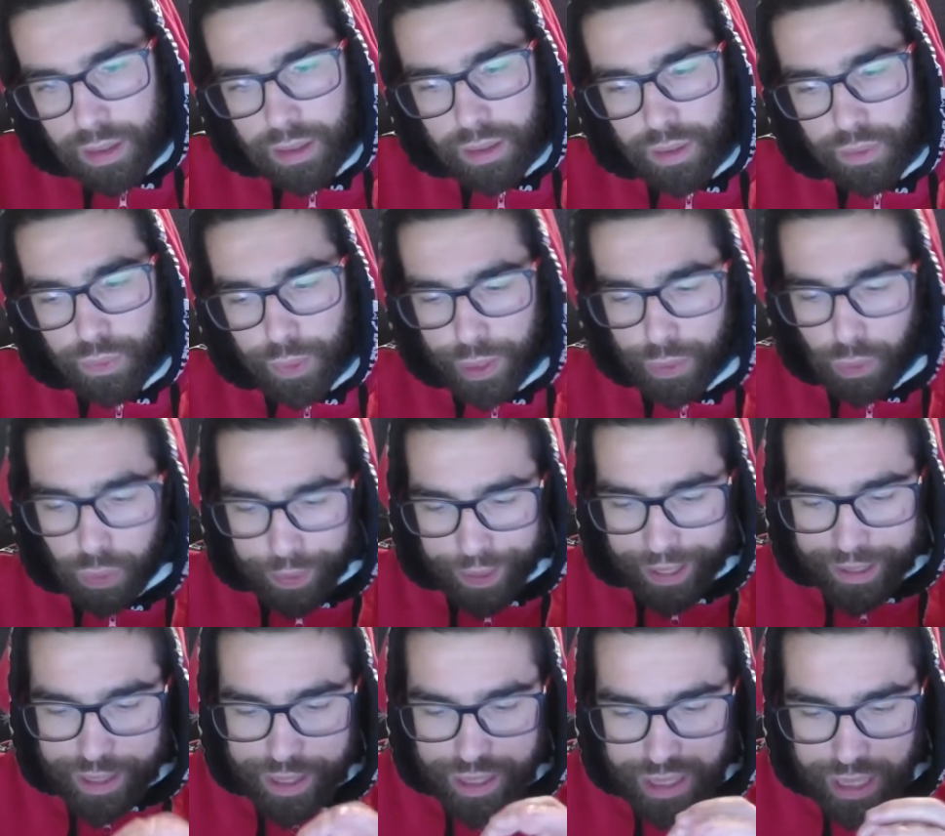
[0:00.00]
With all
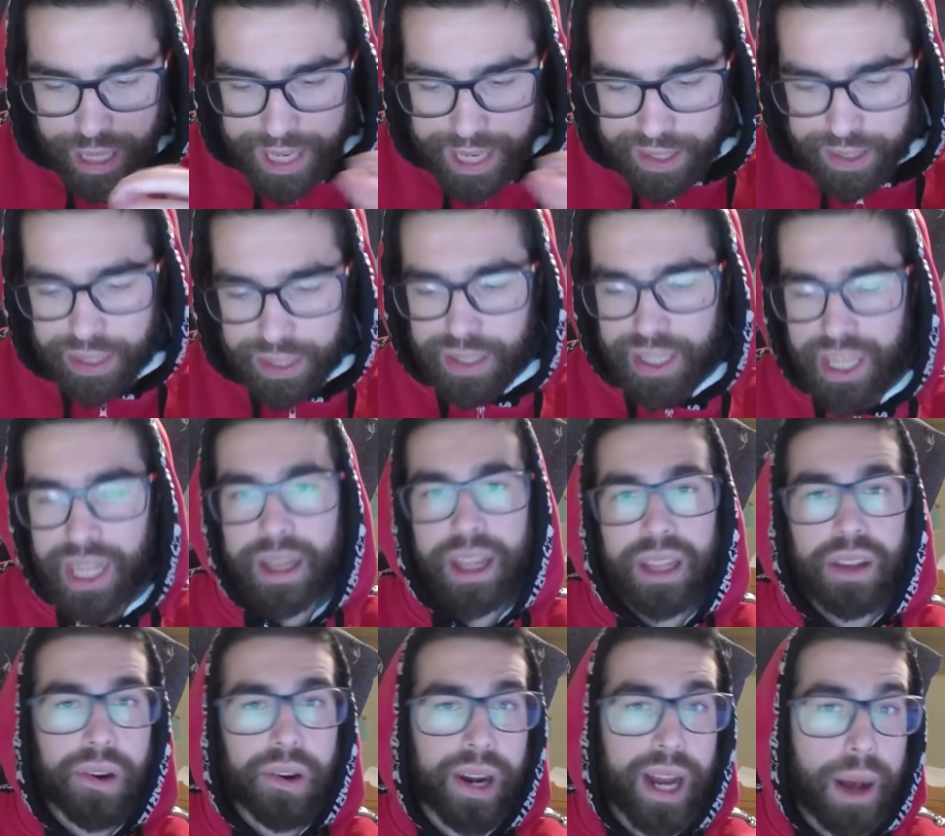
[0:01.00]
that changes
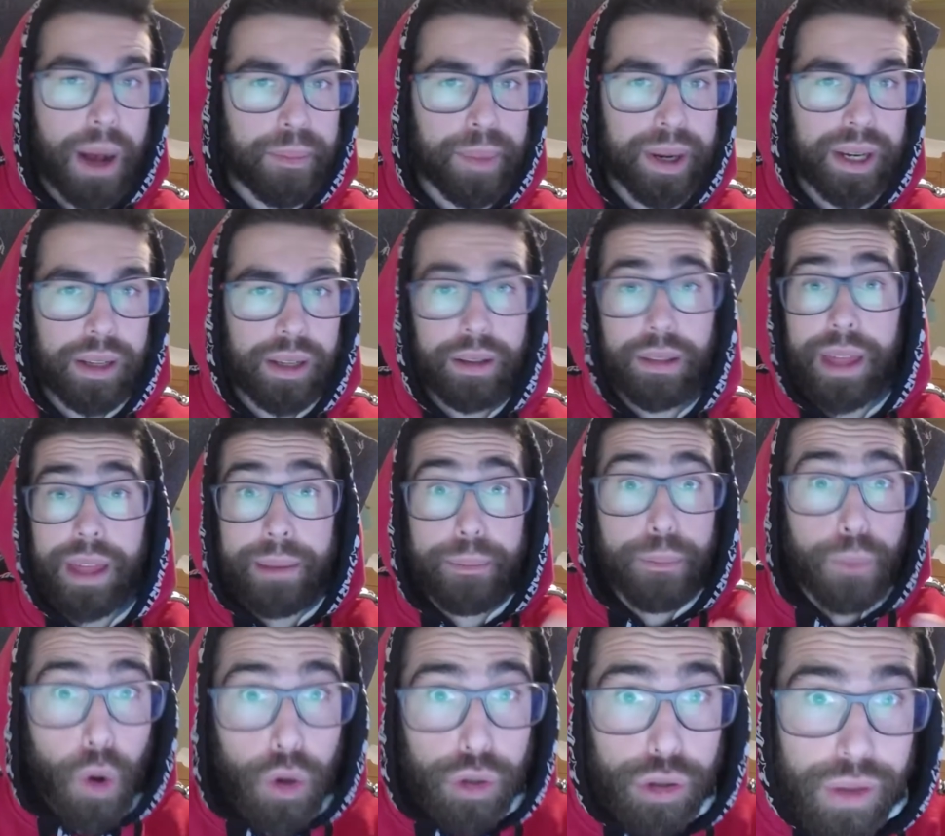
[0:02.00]
that are happening, the
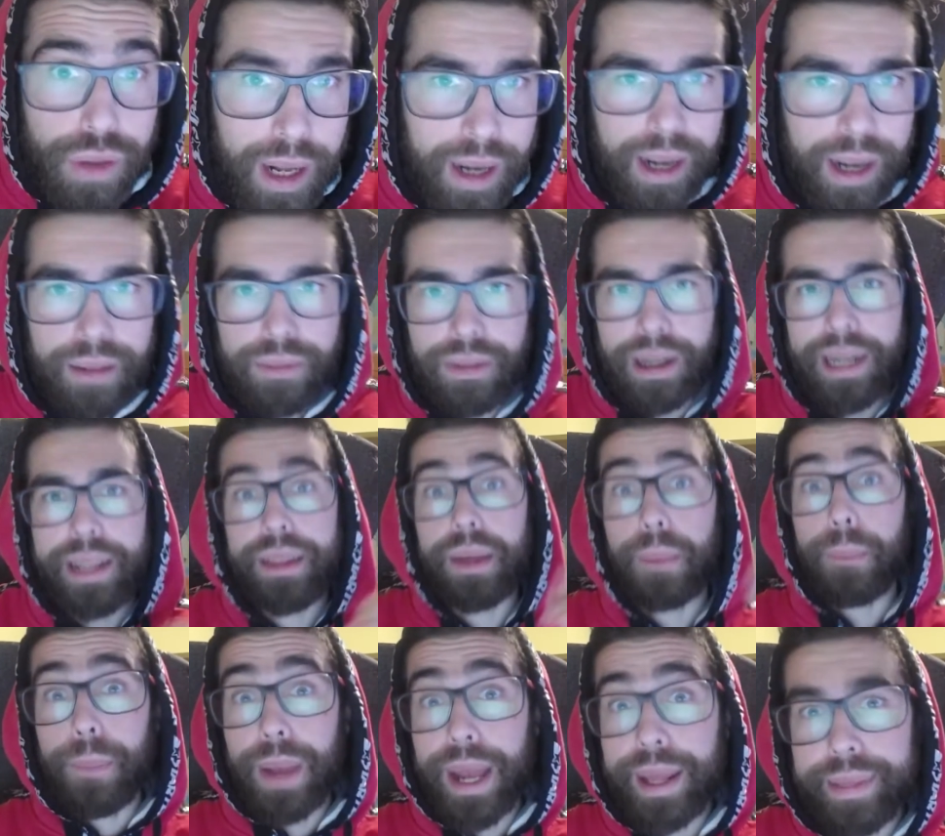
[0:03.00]
emotional level, in the
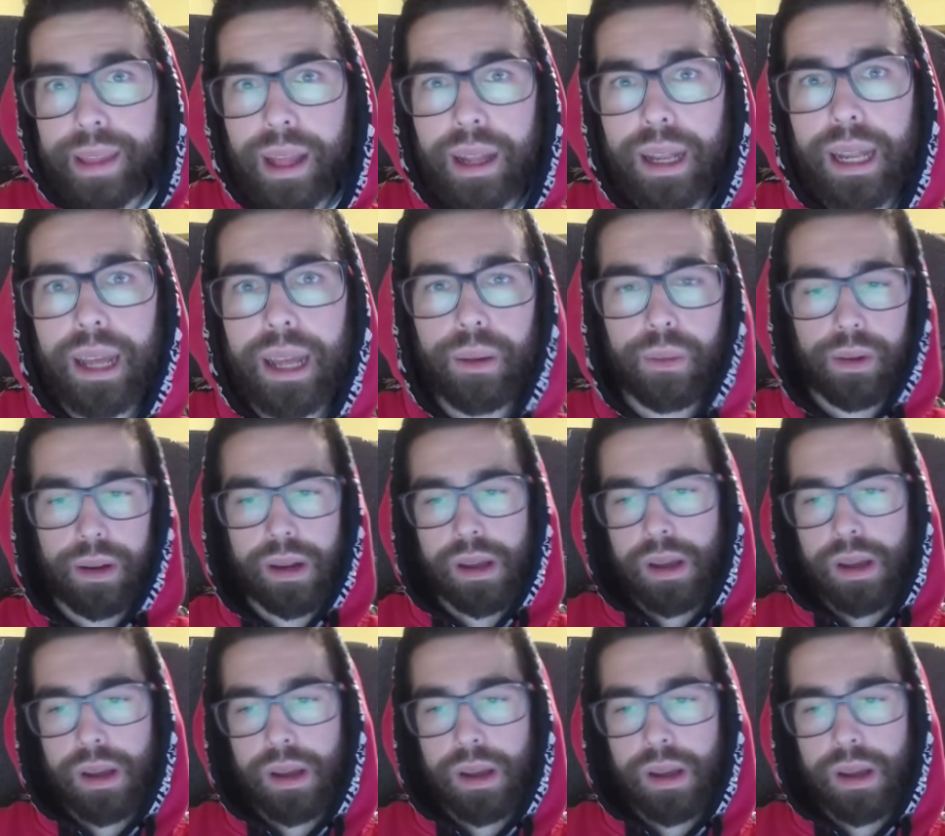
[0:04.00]
meta level,